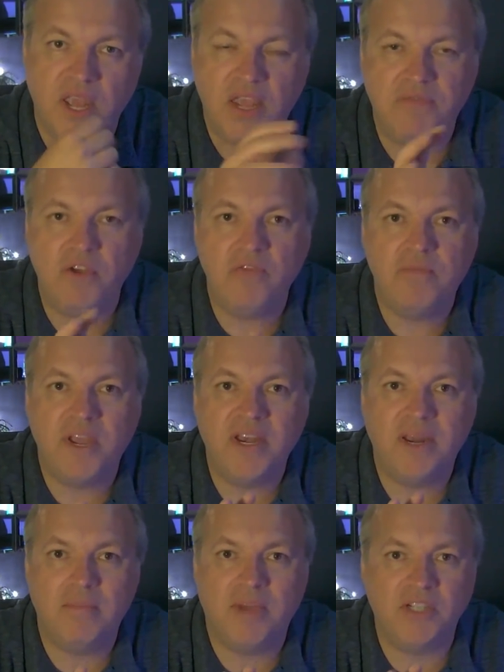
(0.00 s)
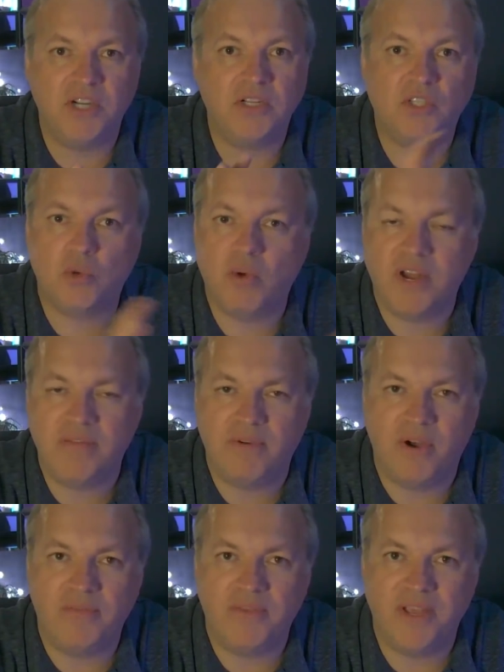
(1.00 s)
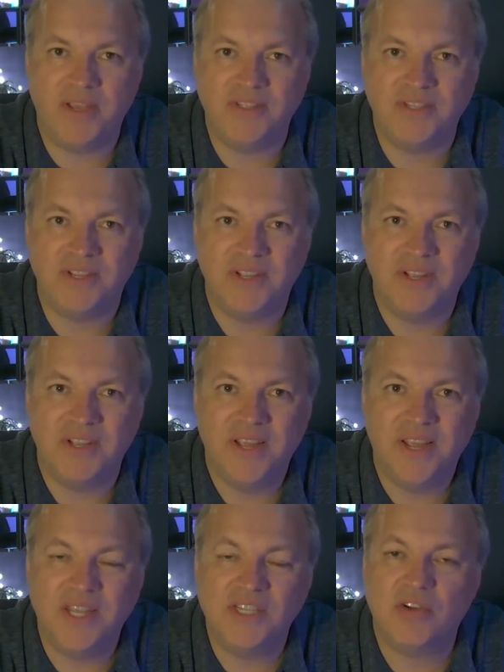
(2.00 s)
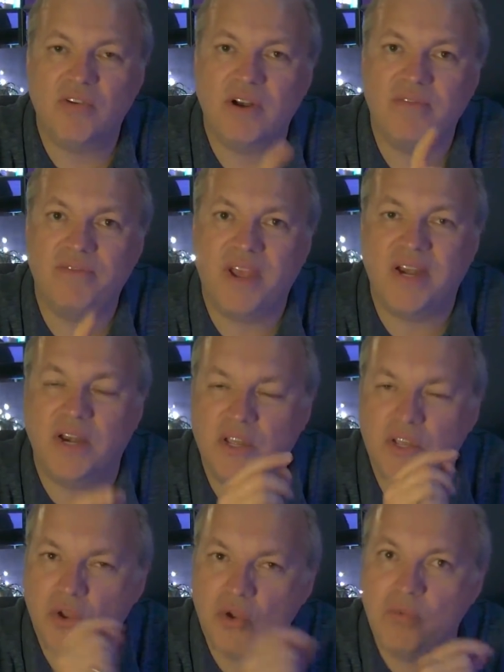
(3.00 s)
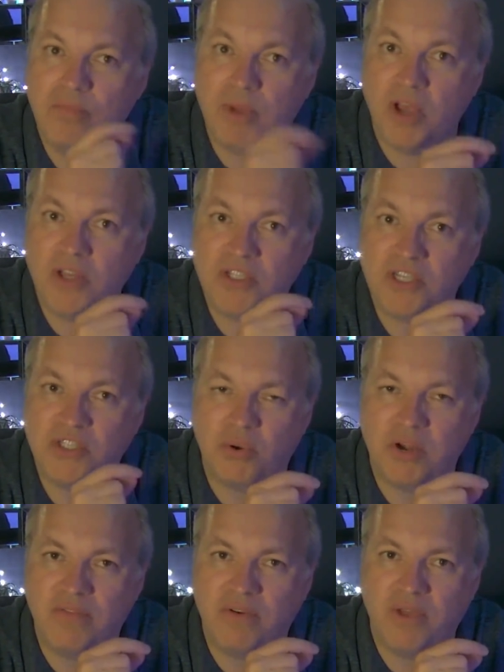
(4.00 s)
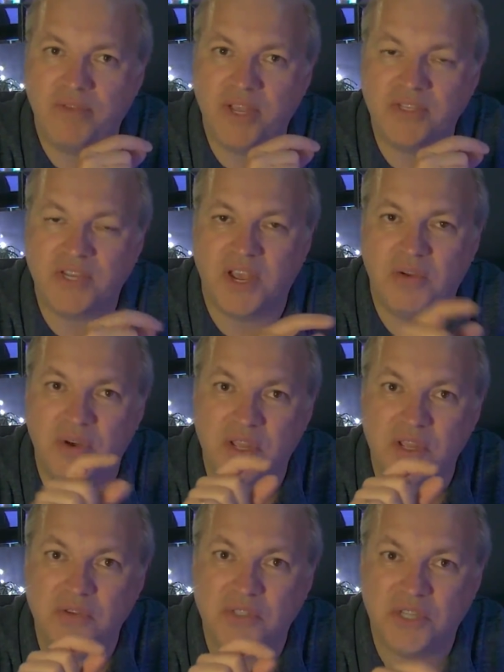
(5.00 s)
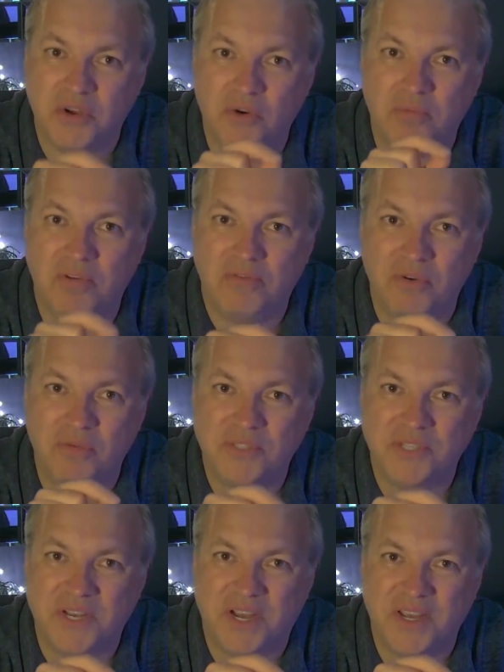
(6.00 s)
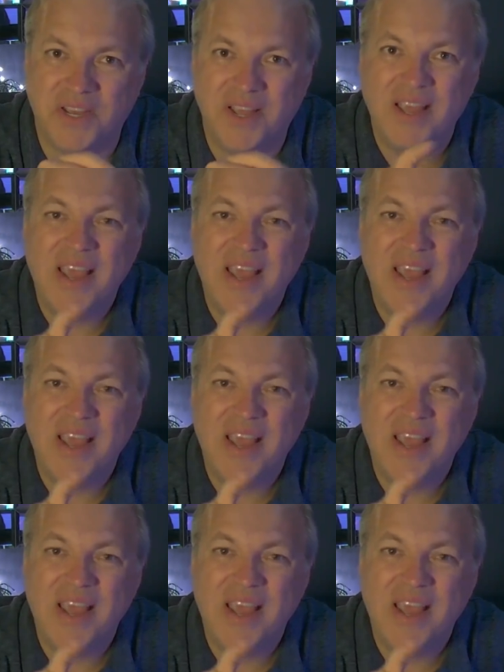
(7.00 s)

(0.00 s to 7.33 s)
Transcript: If you've been in Magic 25 years, is there an effect that you purchased 25 years ago that you still perform today?